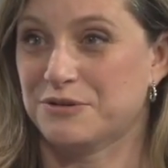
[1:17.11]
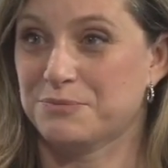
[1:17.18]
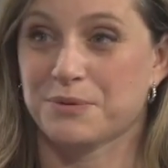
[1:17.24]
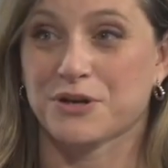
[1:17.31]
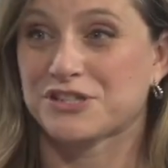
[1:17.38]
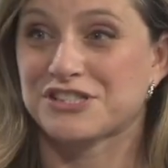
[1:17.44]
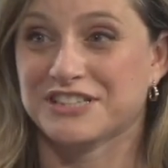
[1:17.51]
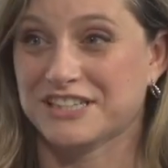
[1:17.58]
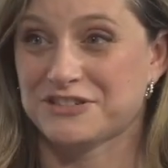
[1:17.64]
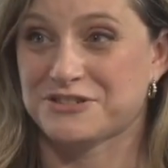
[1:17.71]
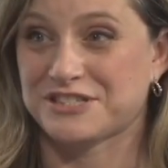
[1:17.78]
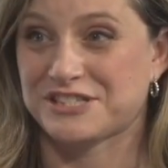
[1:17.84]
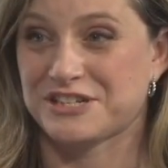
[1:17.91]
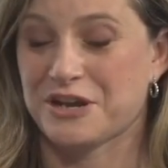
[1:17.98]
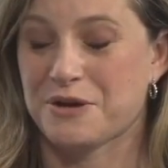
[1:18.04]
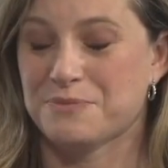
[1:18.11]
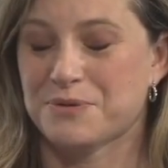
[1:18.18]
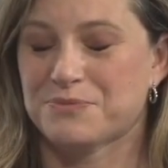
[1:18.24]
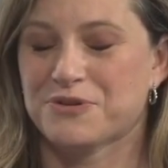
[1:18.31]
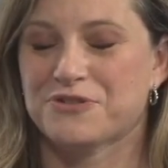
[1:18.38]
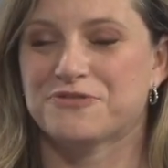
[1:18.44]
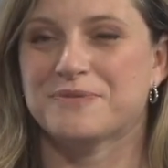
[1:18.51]
personal interest in home
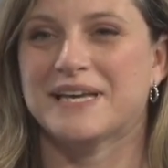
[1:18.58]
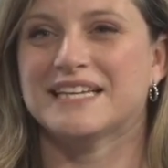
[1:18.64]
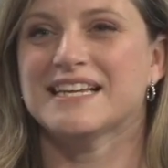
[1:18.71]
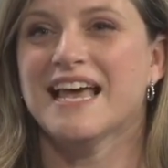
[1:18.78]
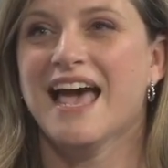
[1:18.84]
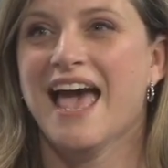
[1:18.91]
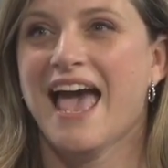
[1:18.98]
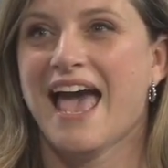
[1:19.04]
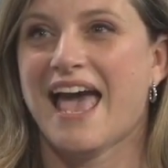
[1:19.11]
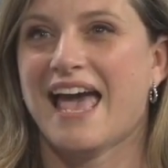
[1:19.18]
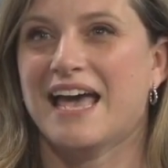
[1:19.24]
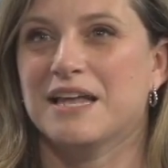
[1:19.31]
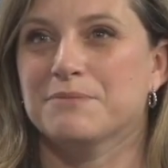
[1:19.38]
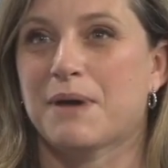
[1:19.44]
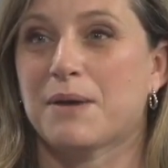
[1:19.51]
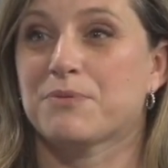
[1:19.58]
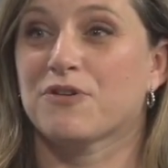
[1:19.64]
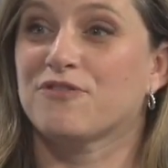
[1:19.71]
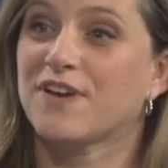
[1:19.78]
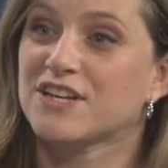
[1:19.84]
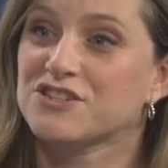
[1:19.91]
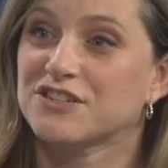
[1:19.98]
improvement, and my
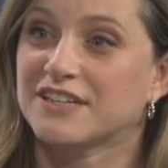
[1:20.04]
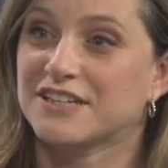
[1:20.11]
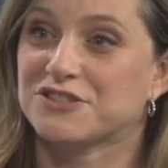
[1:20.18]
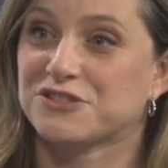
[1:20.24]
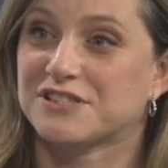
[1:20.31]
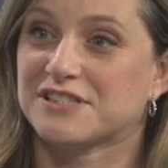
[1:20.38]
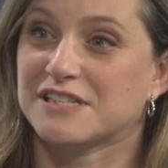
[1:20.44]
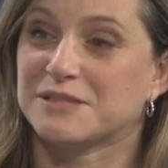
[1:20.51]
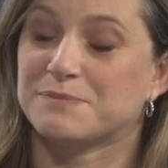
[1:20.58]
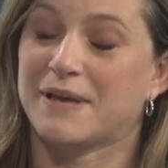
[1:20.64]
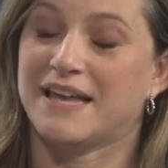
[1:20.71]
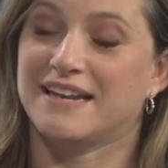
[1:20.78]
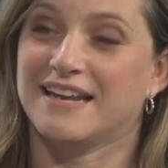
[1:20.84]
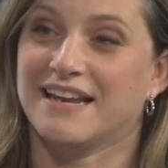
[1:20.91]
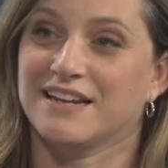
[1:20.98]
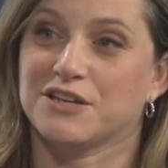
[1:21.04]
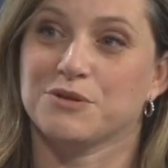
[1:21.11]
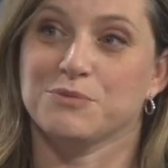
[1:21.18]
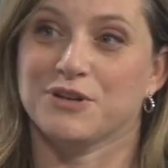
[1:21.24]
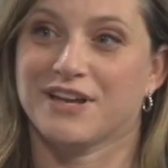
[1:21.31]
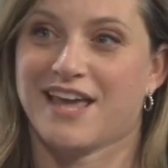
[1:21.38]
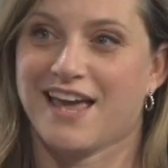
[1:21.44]
professional interest has been in
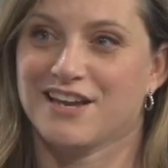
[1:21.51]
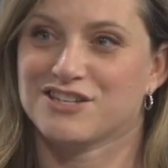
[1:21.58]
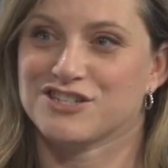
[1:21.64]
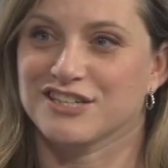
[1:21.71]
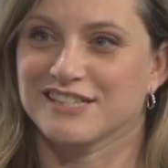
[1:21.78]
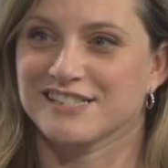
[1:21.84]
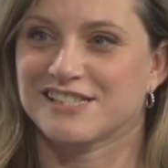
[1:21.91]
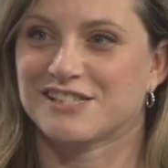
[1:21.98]
communication.